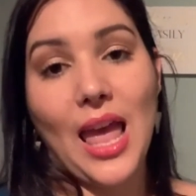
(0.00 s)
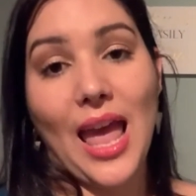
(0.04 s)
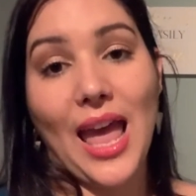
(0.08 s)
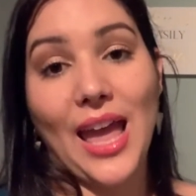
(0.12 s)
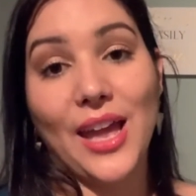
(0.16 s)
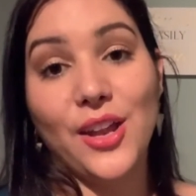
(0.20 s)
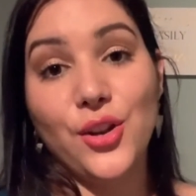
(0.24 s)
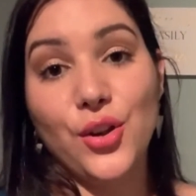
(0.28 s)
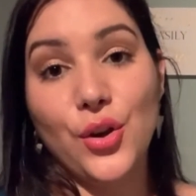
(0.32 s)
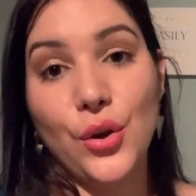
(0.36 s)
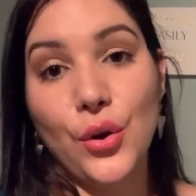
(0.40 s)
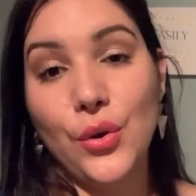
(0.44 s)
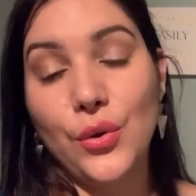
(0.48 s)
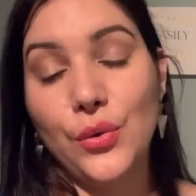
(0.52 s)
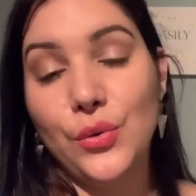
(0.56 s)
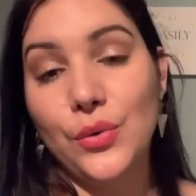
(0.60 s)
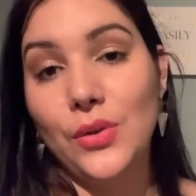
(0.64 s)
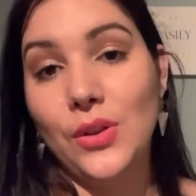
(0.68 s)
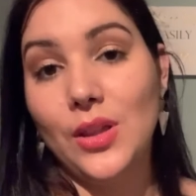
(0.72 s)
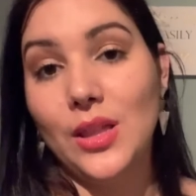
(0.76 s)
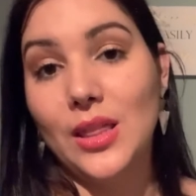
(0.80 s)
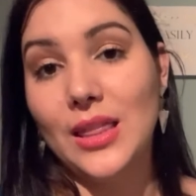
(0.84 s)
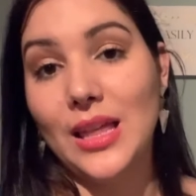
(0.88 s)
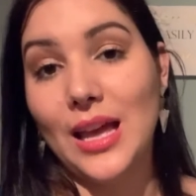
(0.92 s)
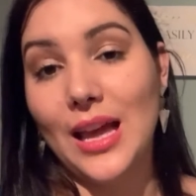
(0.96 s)
And
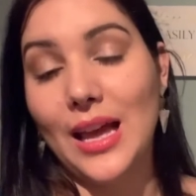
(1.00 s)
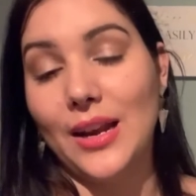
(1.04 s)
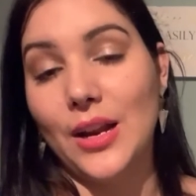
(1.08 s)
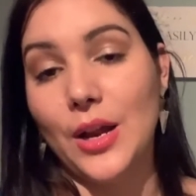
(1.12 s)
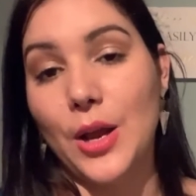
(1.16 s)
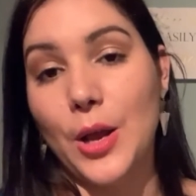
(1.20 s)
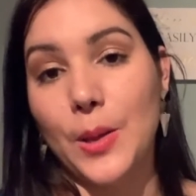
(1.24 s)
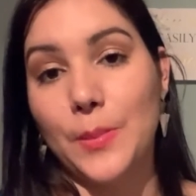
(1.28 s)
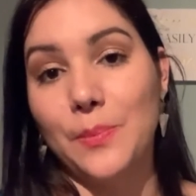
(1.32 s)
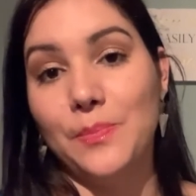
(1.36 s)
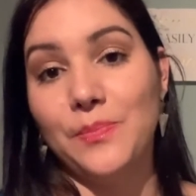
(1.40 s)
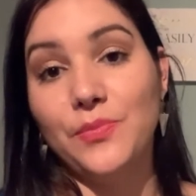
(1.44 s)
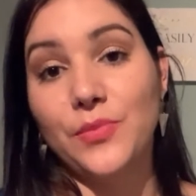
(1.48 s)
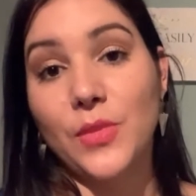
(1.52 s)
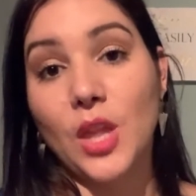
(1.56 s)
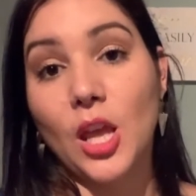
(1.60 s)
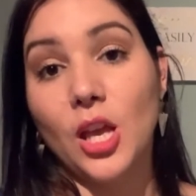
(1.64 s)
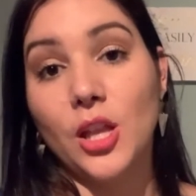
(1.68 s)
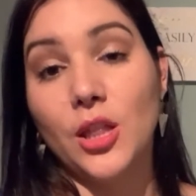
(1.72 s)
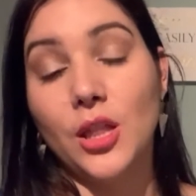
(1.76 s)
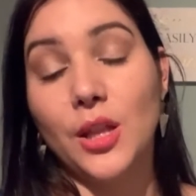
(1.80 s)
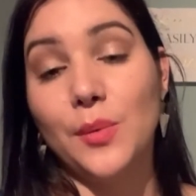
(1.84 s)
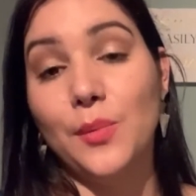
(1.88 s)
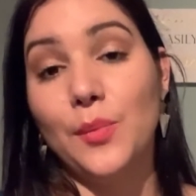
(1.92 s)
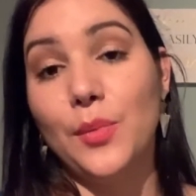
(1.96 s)
know that um,
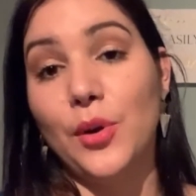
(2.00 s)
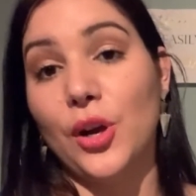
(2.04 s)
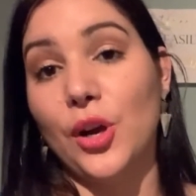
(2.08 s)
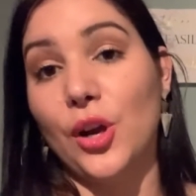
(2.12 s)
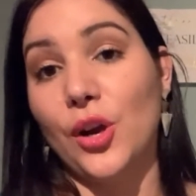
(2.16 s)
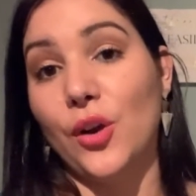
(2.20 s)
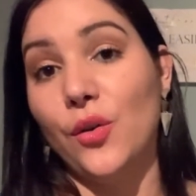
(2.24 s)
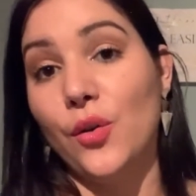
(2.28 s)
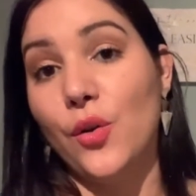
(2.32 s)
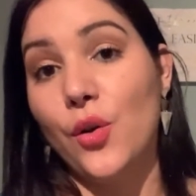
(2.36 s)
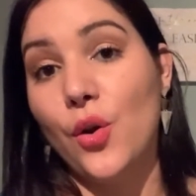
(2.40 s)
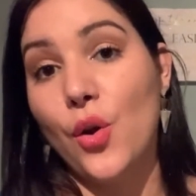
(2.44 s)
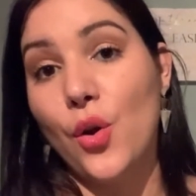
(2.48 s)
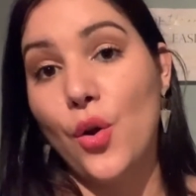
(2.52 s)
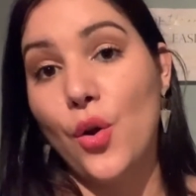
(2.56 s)
number